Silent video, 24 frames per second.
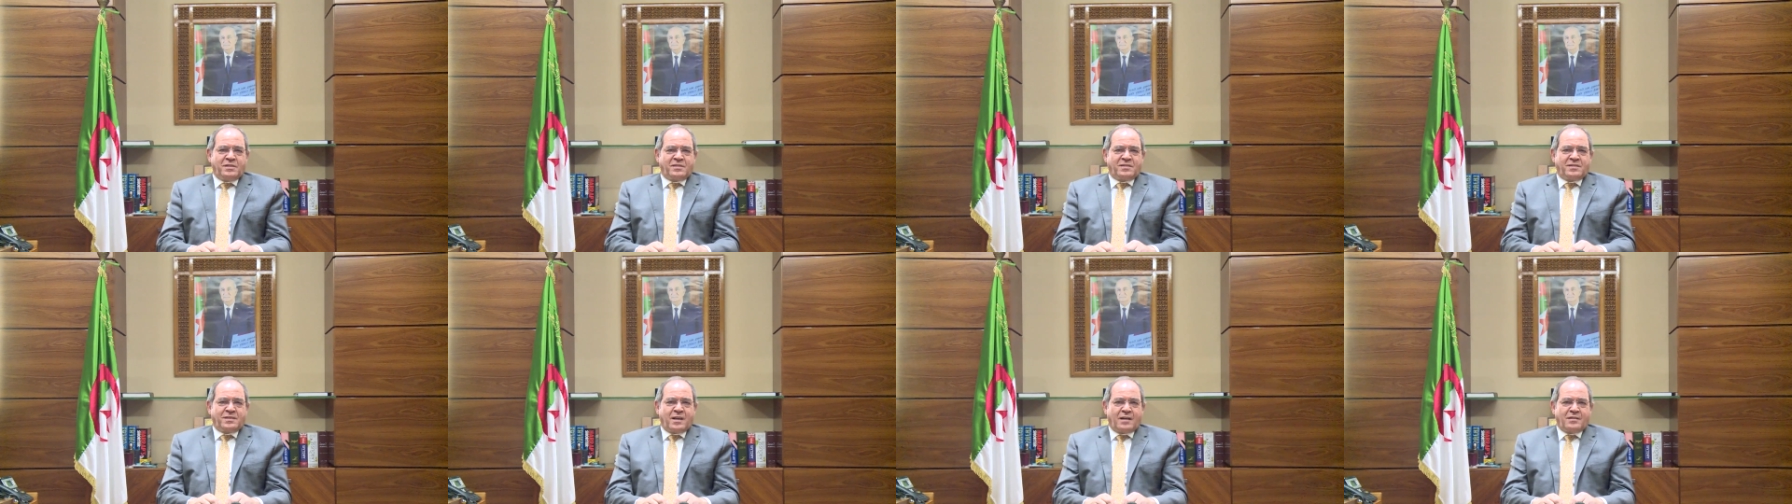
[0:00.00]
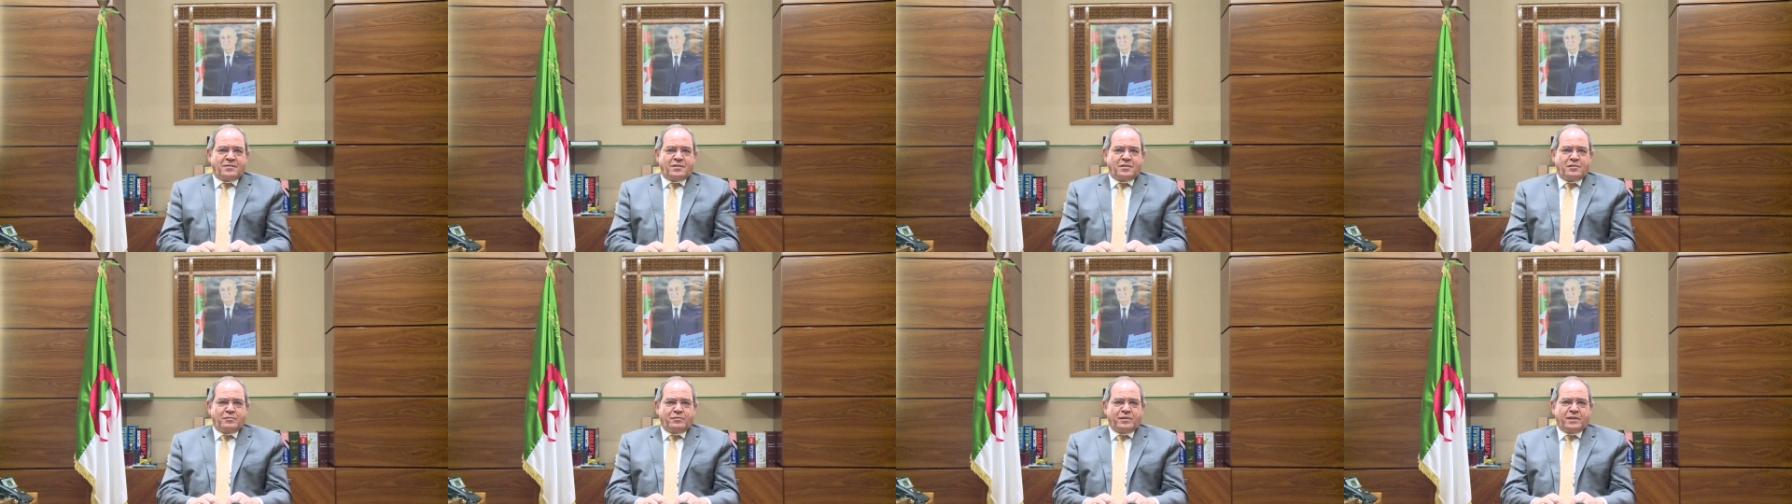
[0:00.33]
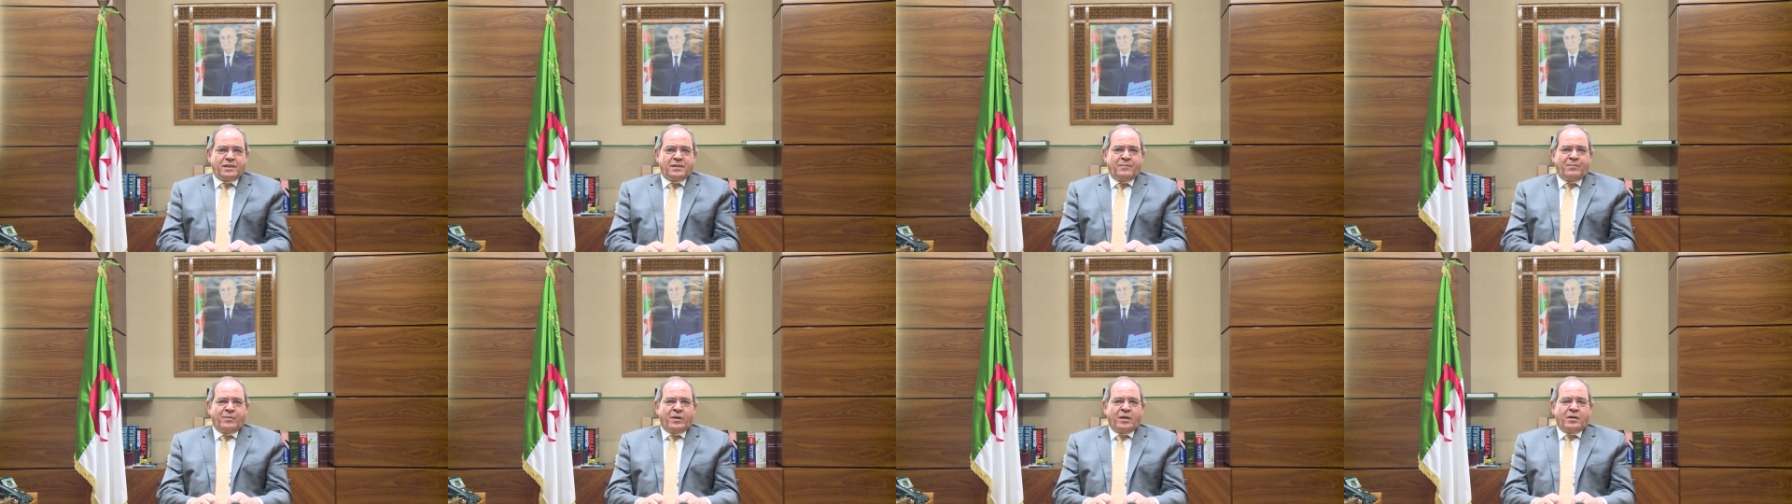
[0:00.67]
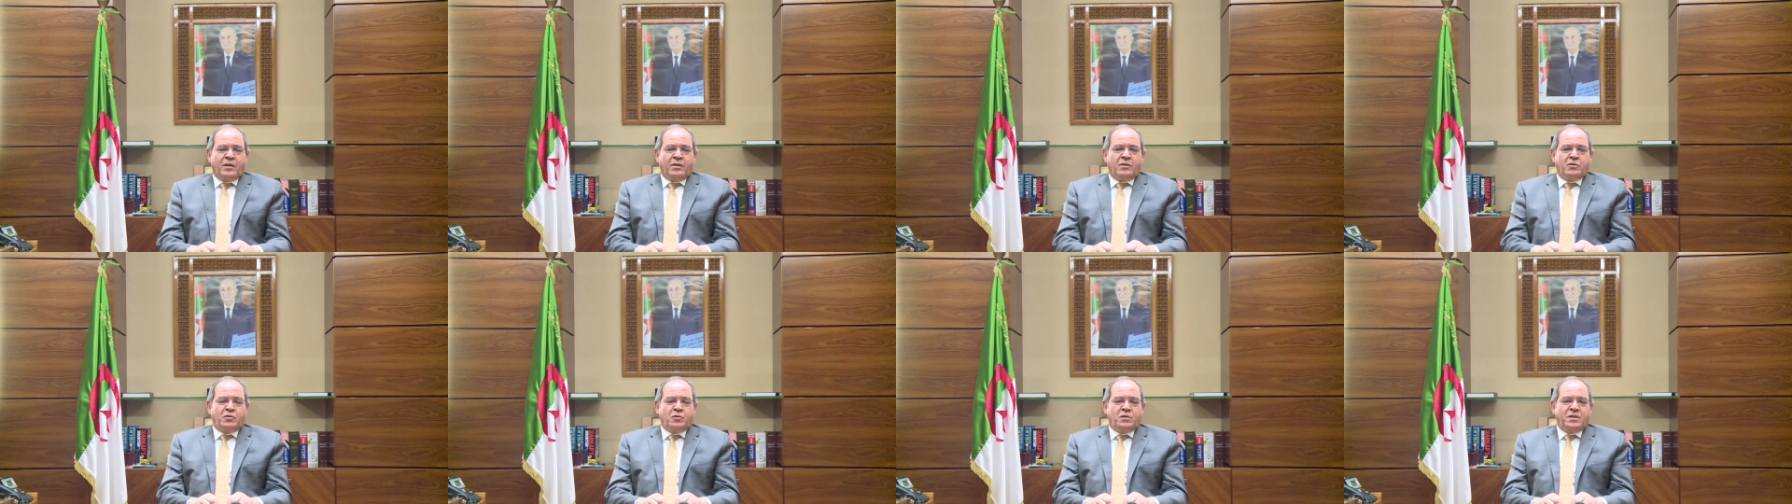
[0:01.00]
decisively
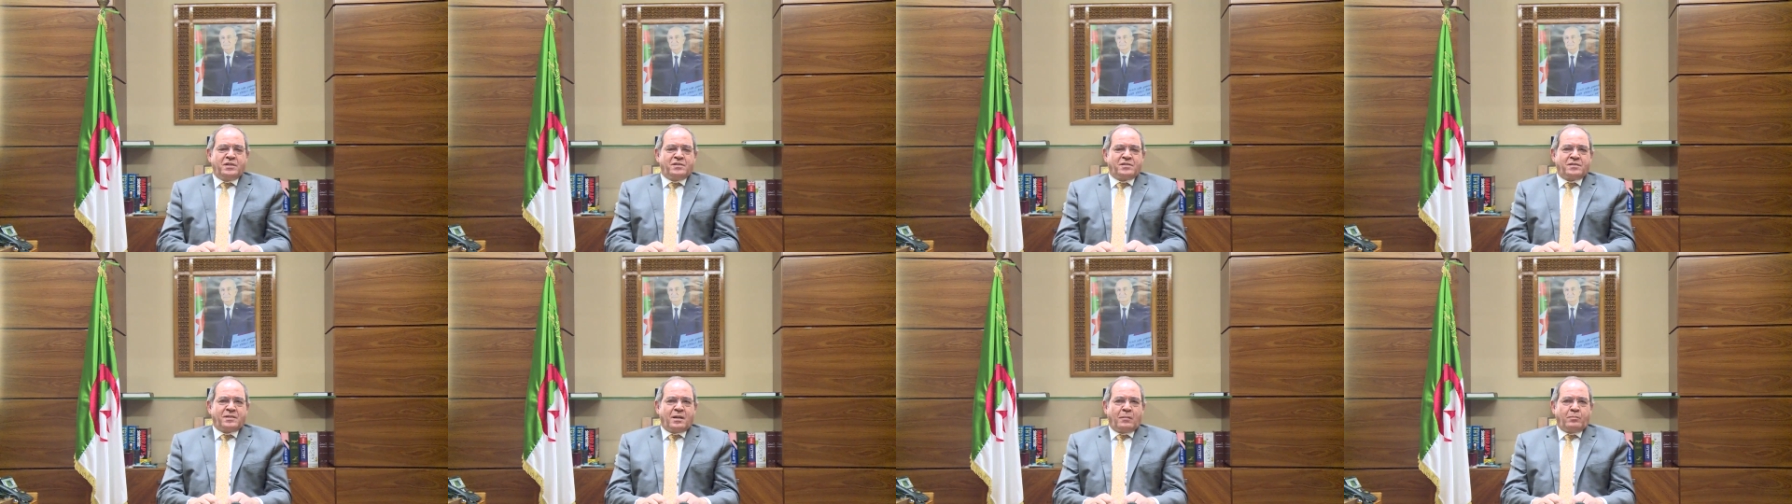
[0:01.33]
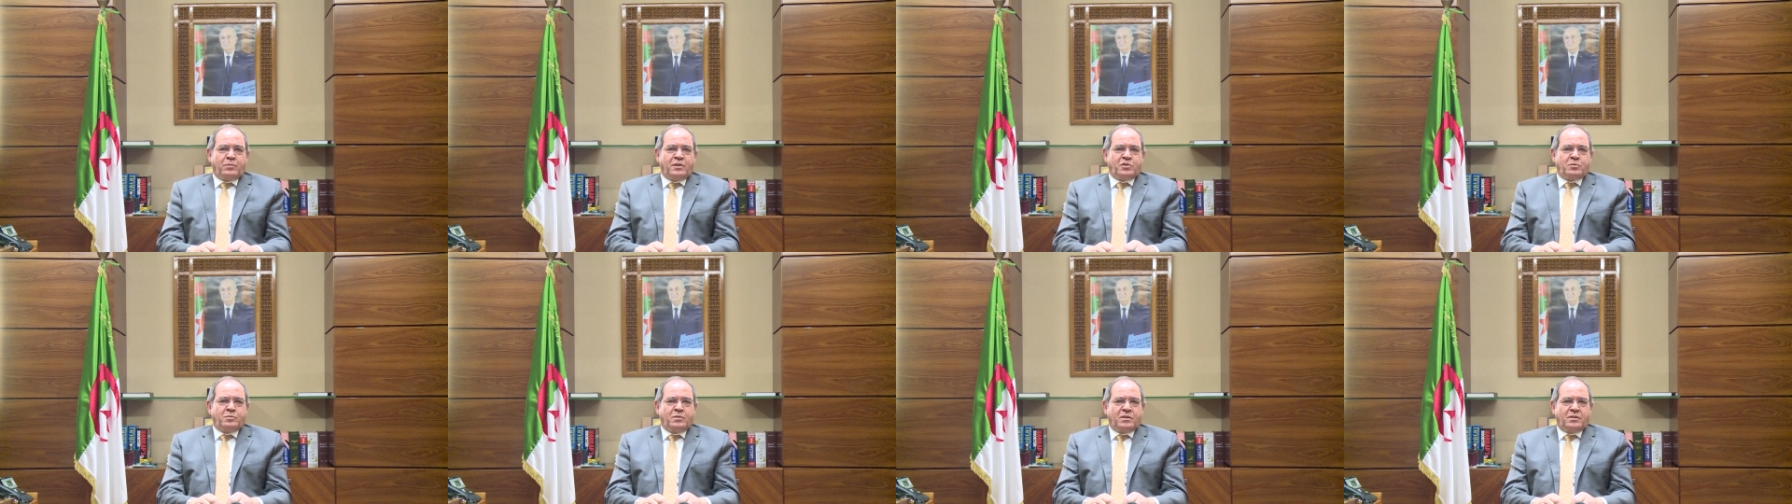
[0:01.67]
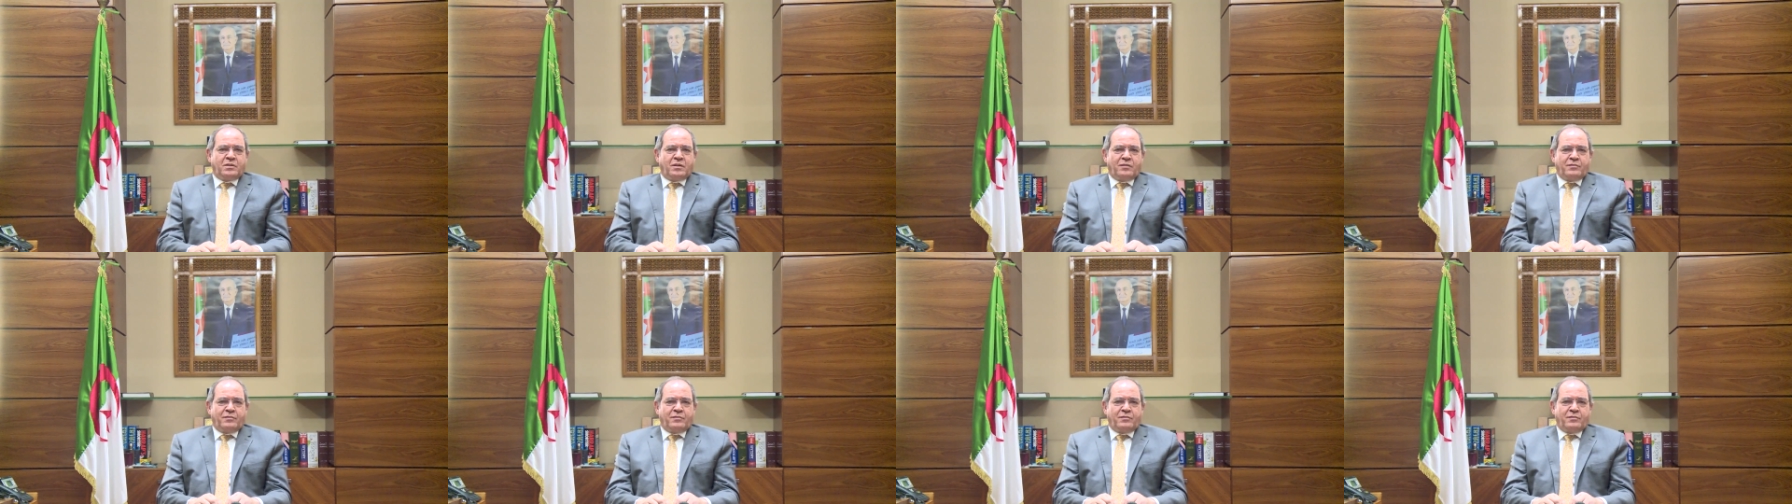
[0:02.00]
to the establishment